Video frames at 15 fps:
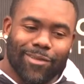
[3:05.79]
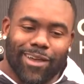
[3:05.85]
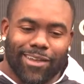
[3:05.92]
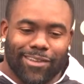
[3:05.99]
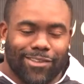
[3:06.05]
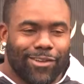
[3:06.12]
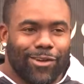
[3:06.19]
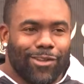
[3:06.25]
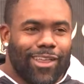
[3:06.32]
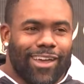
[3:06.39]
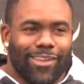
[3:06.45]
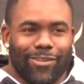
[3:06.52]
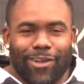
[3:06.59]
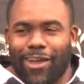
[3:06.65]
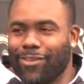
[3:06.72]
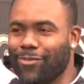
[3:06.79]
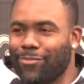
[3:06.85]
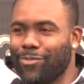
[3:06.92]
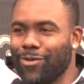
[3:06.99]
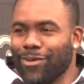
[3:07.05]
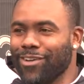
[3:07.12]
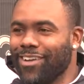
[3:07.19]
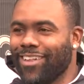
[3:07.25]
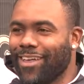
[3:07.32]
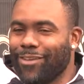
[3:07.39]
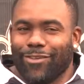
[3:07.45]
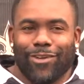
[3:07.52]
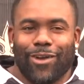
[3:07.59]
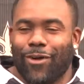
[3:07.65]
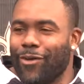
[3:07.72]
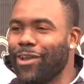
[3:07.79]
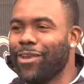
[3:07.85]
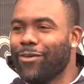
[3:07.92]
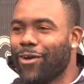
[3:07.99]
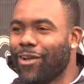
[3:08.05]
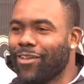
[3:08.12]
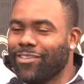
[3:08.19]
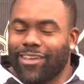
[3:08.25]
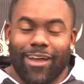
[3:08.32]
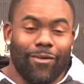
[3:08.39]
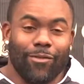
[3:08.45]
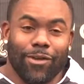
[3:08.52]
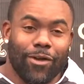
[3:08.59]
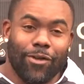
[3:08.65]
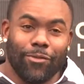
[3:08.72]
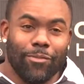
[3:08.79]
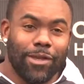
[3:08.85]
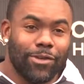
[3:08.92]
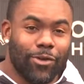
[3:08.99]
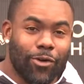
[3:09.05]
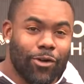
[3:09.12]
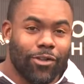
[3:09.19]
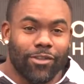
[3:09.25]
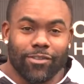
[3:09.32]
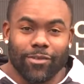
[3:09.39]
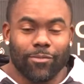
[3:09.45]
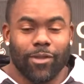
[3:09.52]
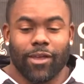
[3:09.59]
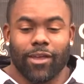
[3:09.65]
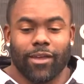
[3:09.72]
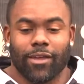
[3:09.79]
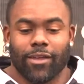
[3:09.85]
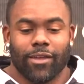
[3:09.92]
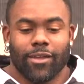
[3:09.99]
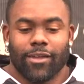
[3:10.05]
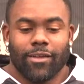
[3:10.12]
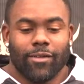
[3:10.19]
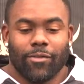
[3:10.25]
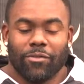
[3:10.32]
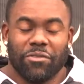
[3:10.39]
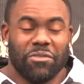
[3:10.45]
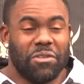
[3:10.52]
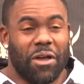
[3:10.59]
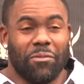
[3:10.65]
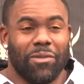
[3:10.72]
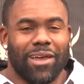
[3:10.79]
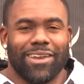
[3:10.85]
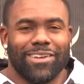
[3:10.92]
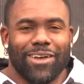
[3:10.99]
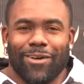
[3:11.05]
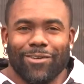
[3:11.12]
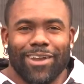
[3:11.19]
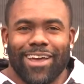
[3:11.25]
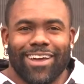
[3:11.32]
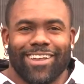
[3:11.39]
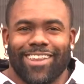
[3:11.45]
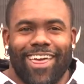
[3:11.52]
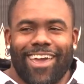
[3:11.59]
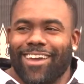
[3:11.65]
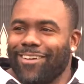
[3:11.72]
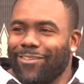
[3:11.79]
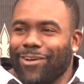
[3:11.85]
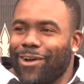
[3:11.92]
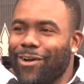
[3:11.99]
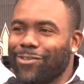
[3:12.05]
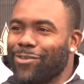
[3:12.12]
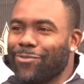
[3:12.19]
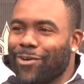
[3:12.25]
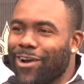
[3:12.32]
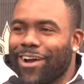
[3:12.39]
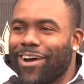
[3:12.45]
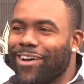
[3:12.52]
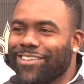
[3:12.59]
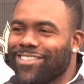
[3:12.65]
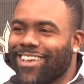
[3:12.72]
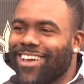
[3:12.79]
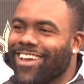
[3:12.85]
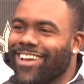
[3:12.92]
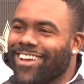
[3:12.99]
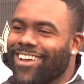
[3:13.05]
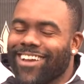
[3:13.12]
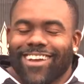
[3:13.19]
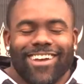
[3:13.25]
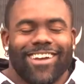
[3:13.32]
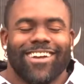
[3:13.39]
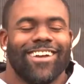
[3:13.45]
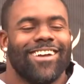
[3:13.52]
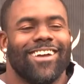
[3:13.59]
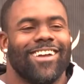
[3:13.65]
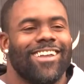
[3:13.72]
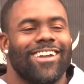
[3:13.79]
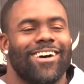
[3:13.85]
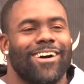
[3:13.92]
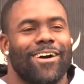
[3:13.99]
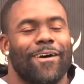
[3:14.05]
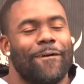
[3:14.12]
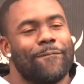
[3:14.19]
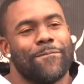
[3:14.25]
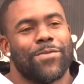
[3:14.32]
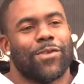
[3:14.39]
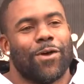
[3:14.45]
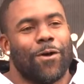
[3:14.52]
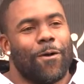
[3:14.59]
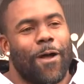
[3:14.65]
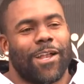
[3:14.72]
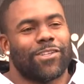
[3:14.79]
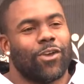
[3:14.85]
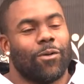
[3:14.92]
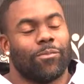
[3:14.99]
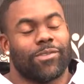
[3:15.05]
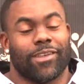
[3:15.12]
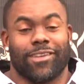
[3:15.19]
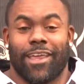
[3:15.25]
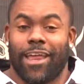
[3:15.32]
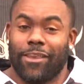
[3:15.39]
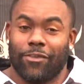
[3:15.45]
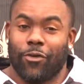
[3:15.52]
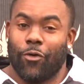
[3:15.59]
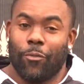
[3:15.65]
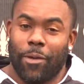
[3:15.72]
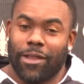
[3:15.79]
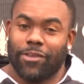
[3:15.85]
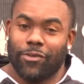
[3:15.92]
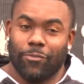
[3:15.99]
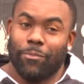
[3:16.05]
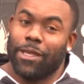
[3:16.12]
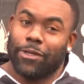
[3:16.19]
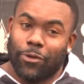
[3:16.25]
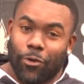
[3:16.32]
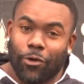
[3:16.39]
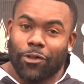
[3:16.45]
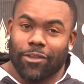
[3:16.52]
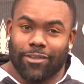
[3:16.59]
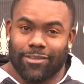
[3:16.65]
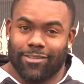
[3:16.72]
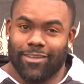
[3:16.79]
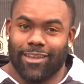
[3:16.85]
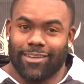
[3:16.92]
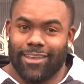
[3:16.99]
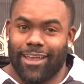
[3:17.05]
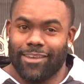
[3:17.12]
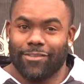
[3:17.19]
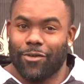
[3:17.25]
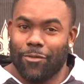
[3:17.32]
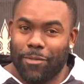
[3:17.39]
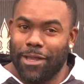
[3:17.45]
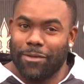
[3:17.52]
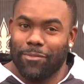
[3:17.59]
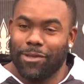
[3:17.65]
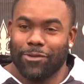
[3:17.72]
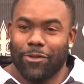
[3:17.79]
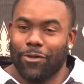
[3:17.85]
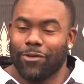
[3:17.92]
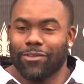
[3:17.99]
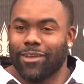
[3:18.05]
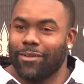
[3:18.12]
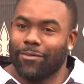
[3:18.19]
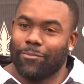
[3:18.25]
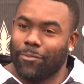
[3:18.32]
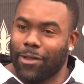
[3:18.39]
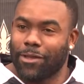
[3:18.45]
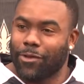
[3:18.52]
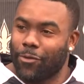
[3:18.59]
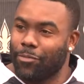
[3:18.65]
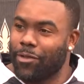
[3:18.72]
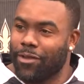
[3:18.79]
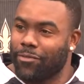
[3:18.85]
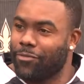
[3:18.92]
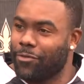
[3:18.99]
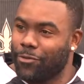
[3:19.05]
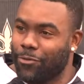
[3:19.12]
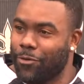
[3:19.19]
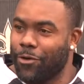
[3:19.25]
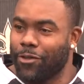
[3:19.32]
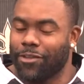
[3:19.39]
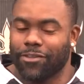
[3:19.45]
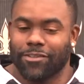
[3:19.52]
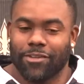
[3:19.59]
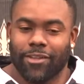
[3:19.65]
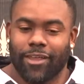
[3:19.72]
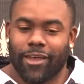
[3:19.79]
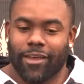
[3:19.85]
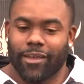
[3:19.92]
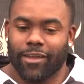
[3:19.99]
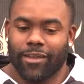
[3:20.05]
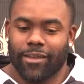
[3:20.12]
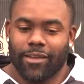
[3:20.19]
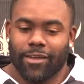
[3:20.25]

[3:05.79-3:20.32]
I'm like, dude, like you guys were born there, like you could go anywhere. It's like, I want to go to McNorland's. I'm like. I'm like, no, we're not. Like, we'll go somewhere else. Like, and uh, so I told him, I said, Daddy's going back to McNorland's. Like, Daddy's going back to McNorland's. Like, I'm about to go play for New Orleans. They're like,